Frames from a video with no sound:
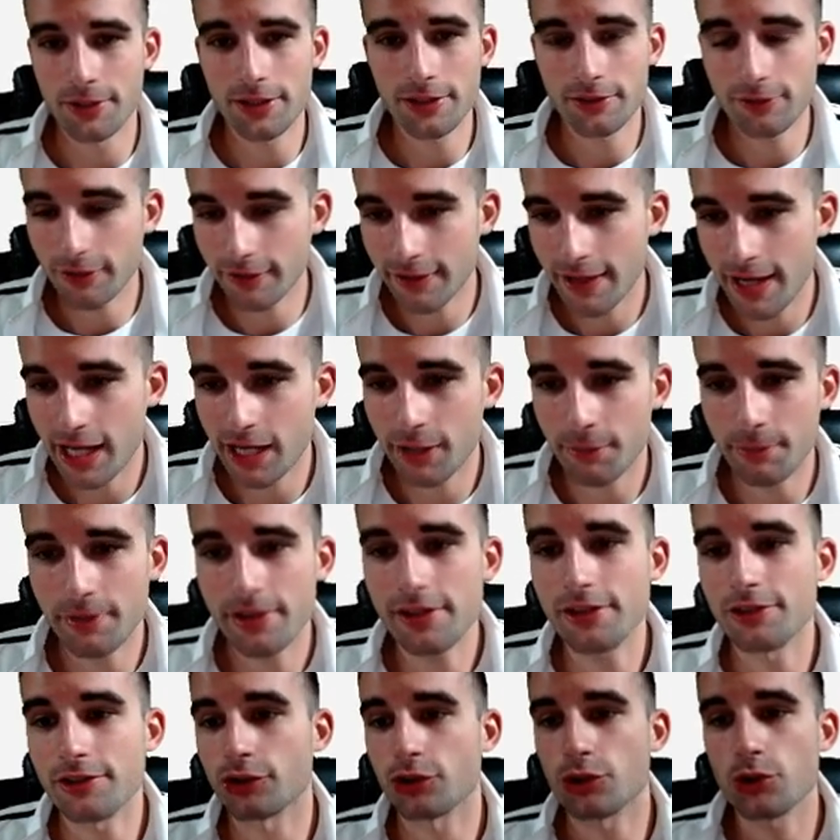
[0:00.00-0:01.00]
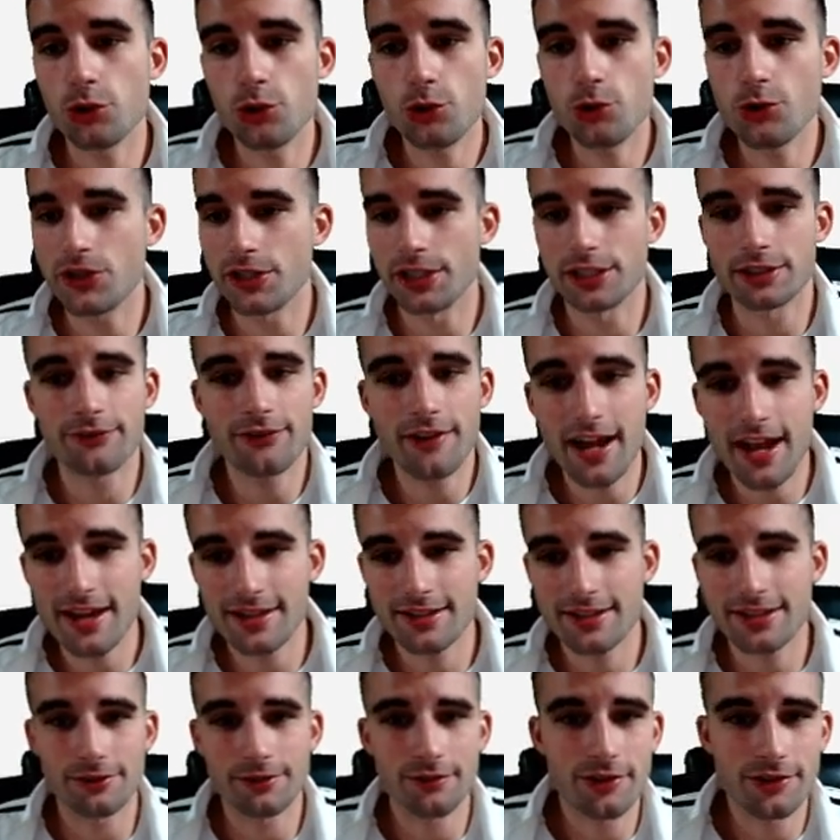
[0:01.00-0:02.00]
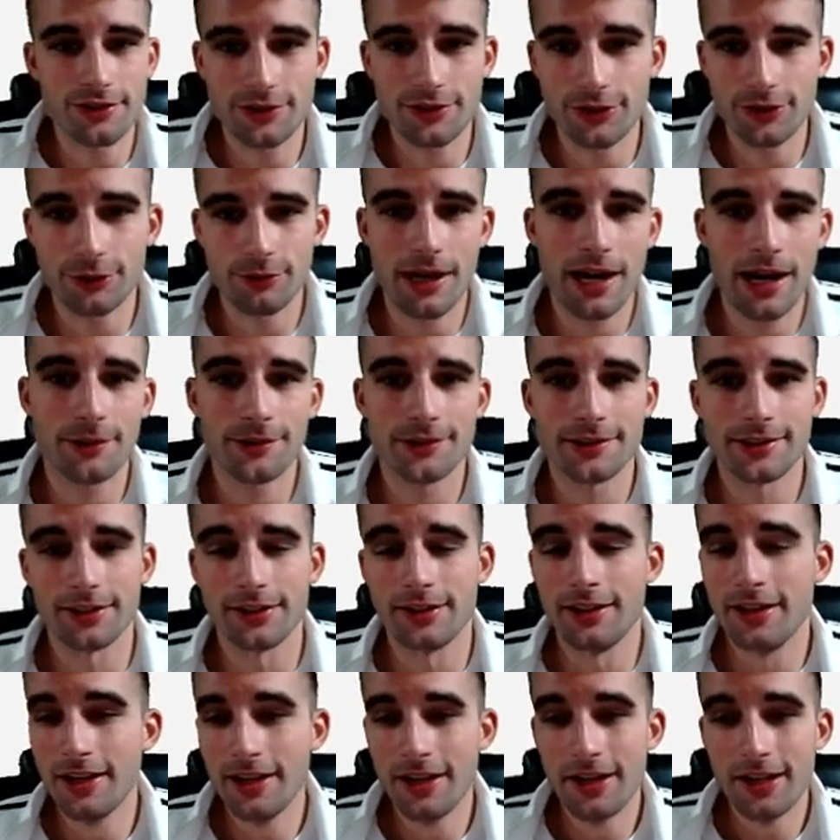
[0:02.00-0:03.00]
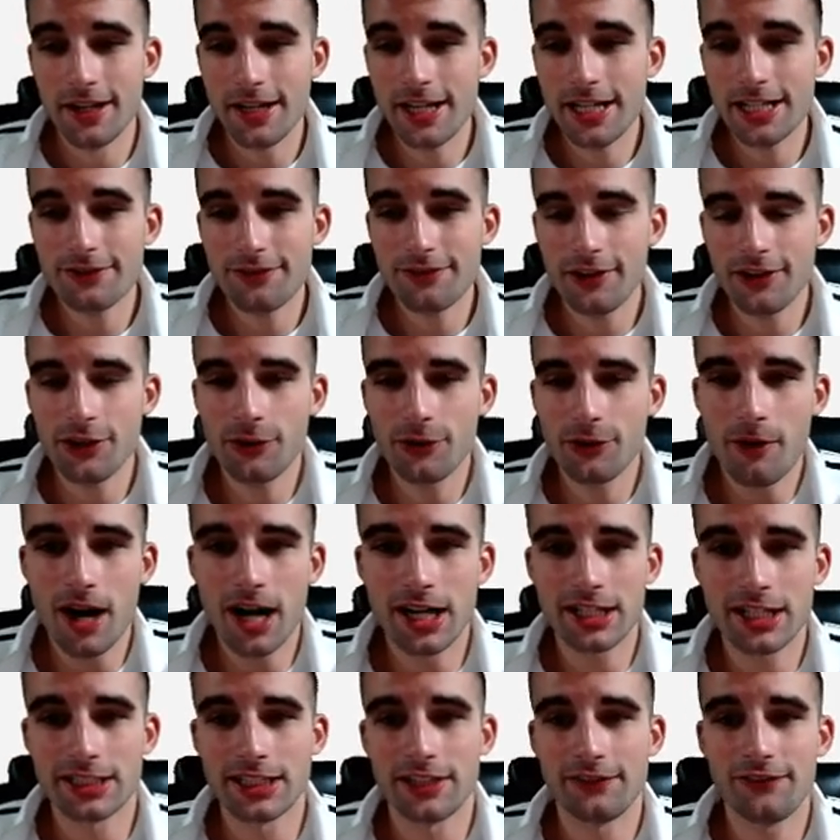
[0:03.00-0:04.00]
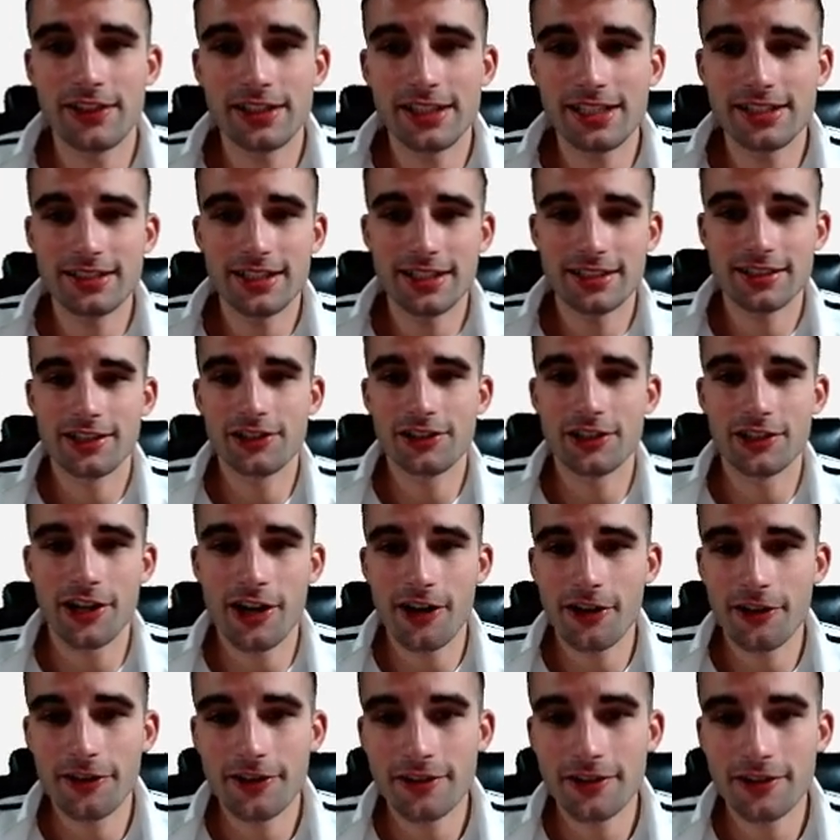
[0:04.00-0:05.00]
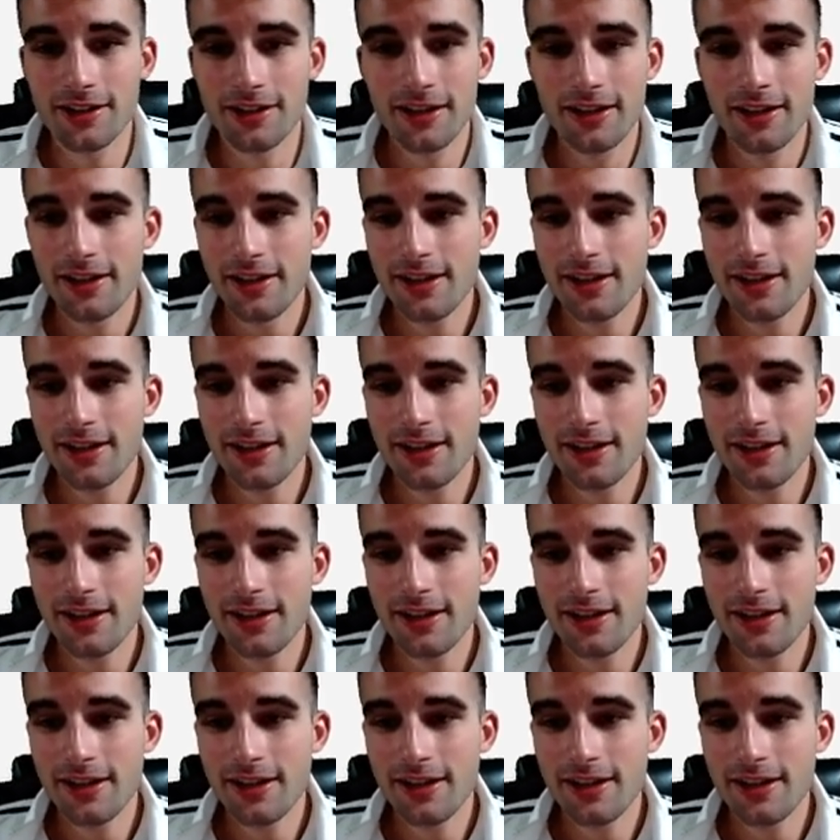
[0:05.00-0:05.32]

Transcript: When you look at him, he is huge, he's fast, he runs good routes, and he's fun to watch, and at $5,600,